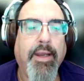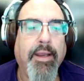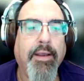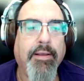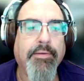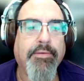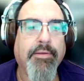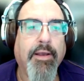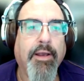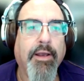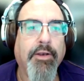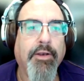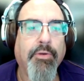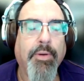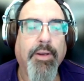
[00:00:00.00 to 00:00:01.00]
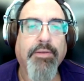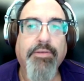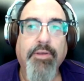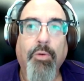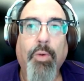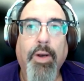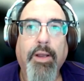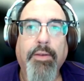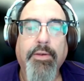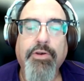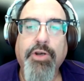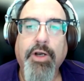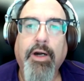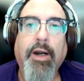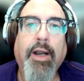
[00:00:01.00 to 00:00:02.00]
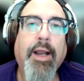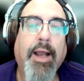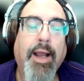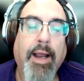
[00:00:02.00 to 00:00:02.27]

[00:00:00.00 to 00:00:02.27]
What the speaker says: he is doing so well this year,